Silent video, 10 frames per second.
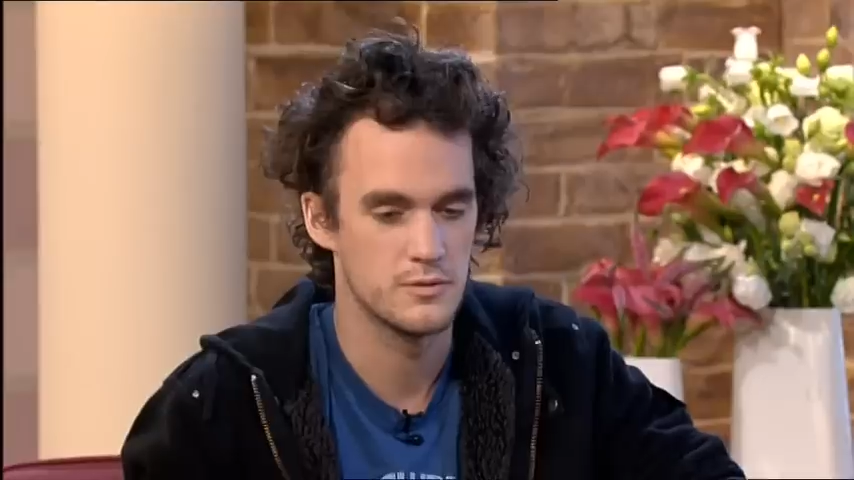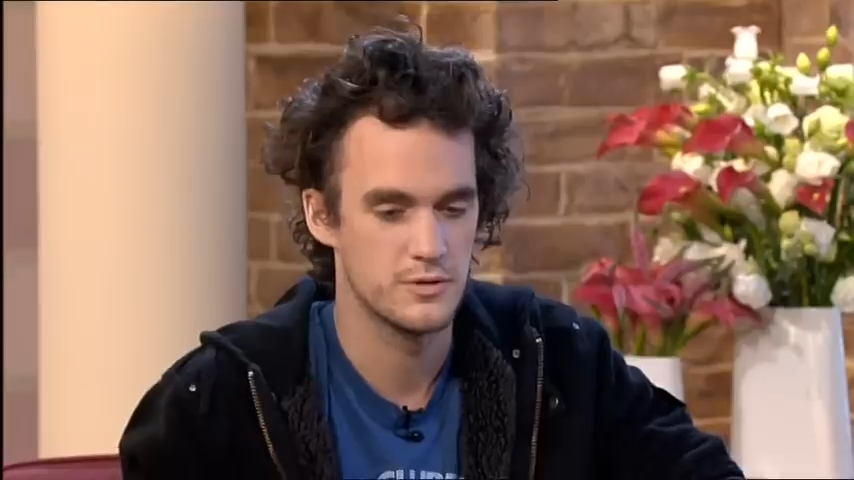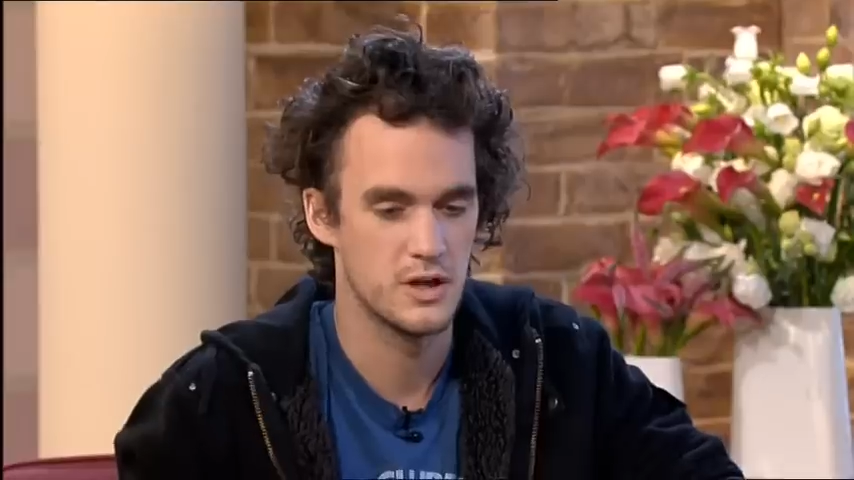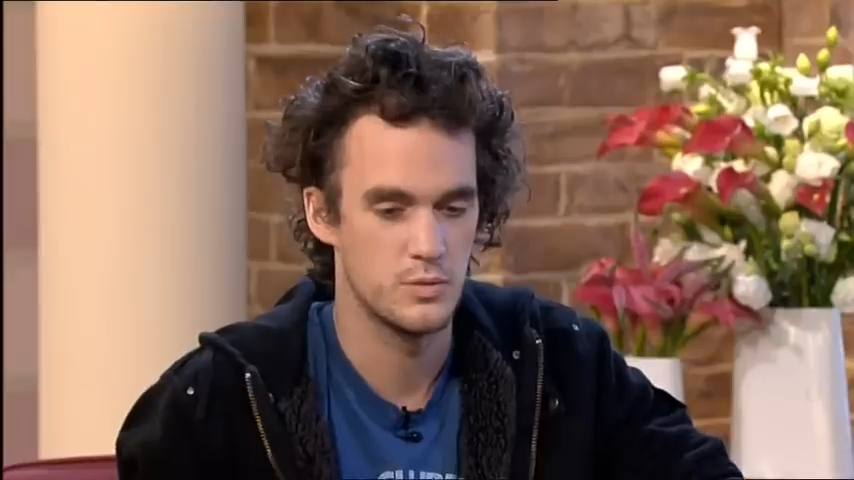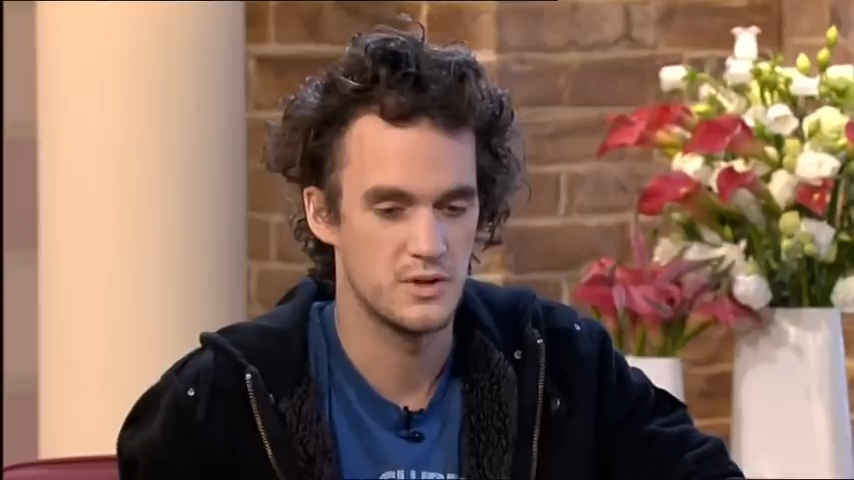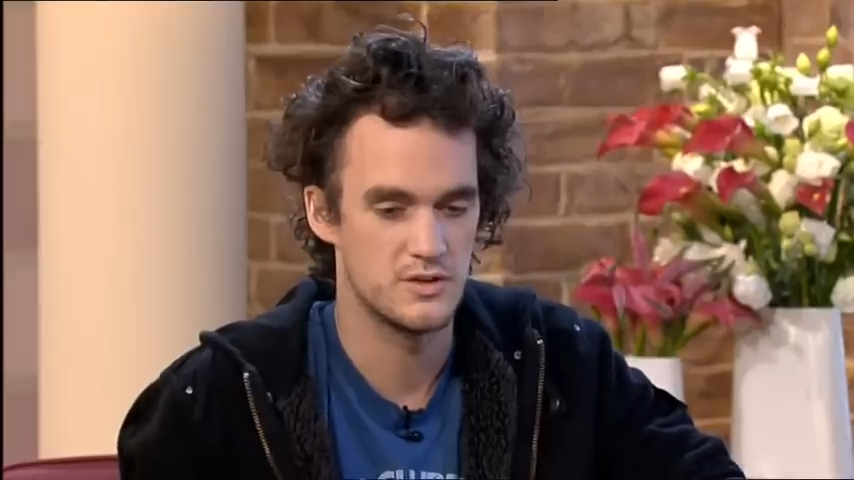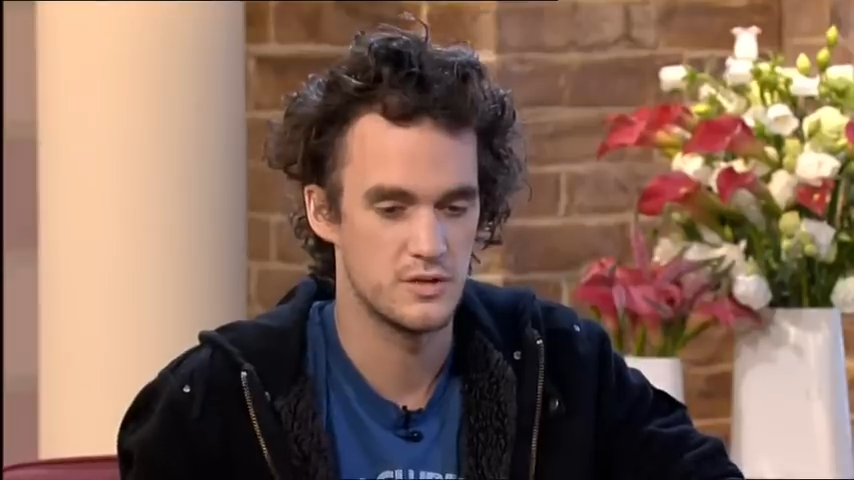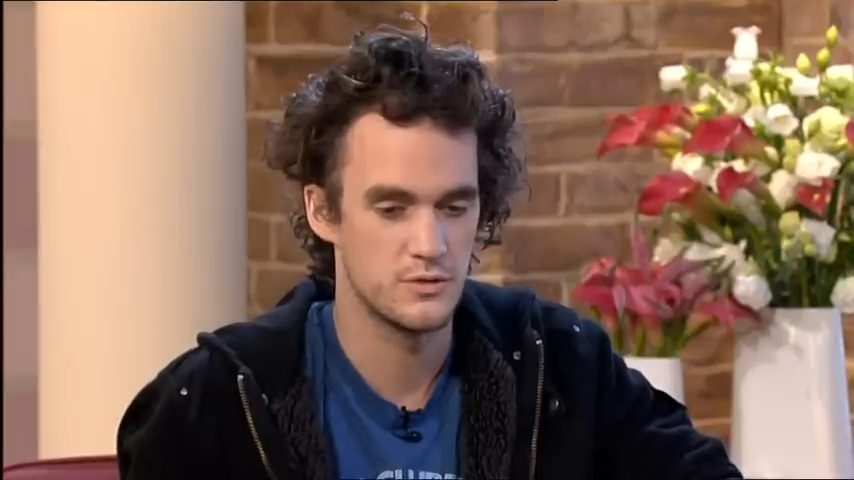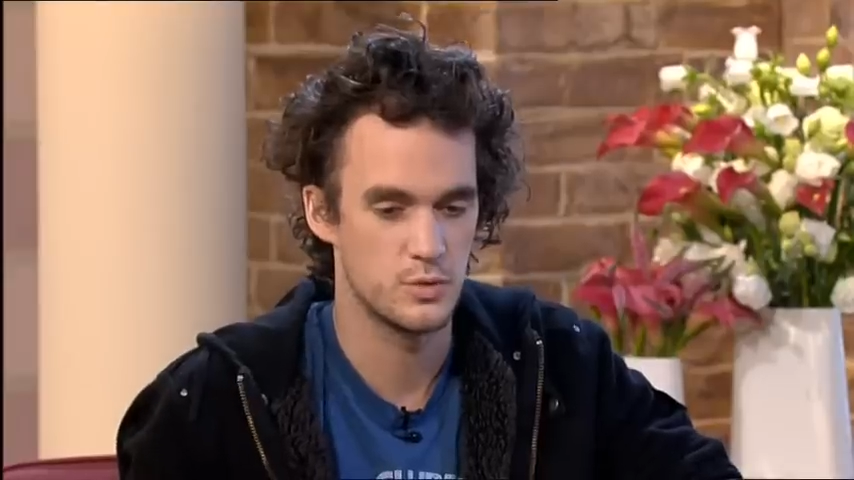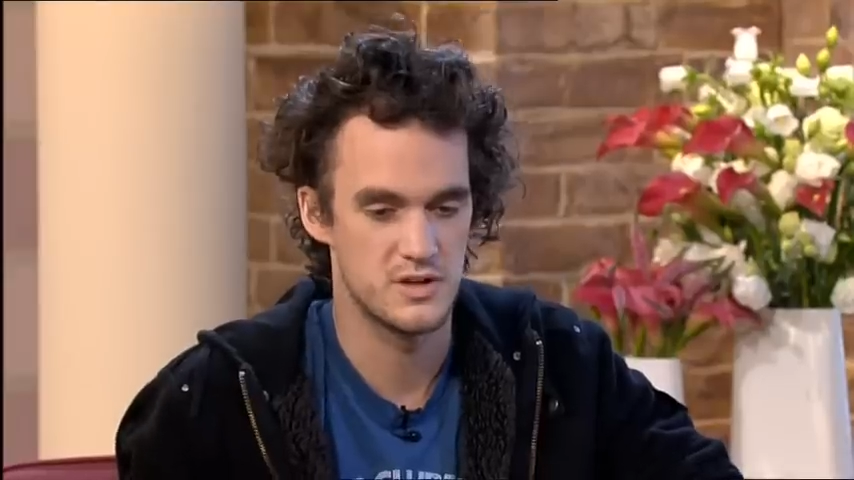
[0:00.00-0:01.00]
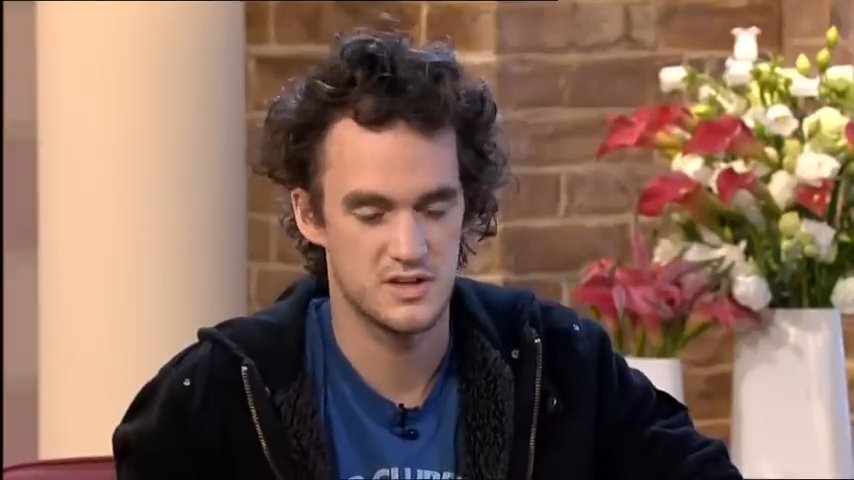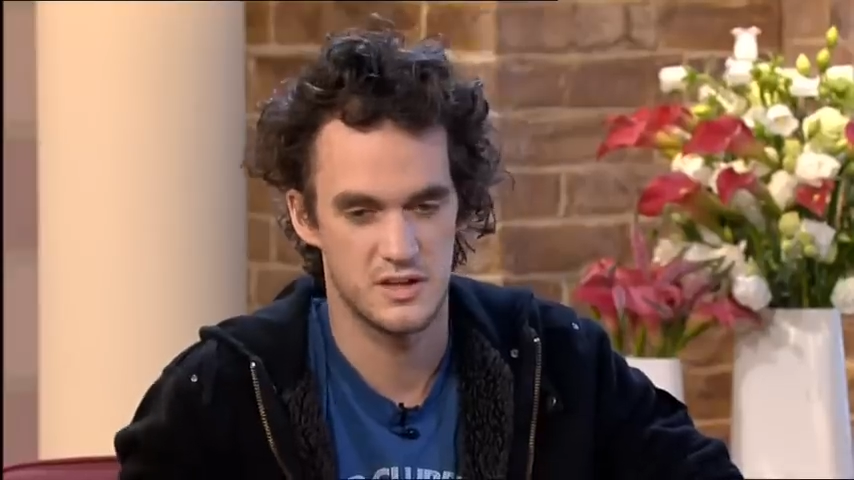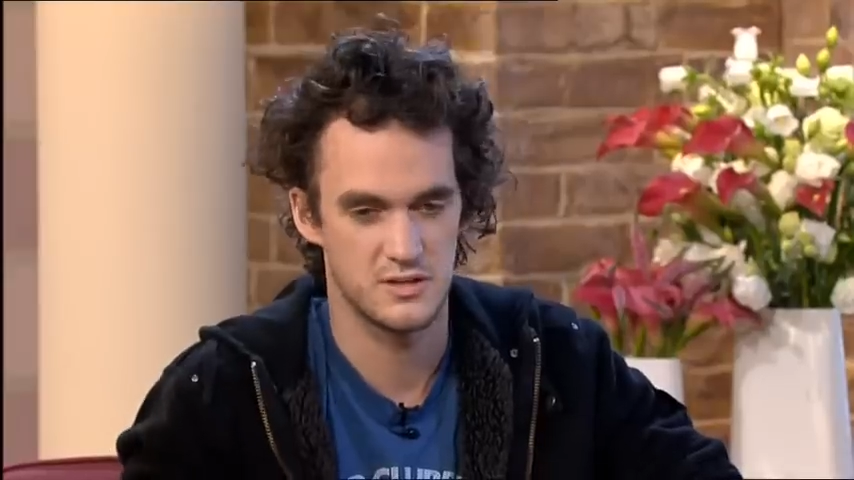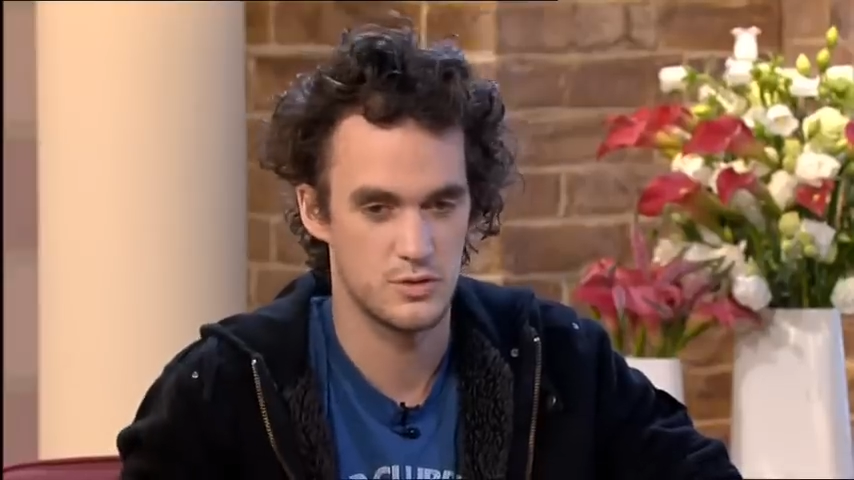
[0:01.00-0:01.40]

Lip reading: flirt with the idea of switching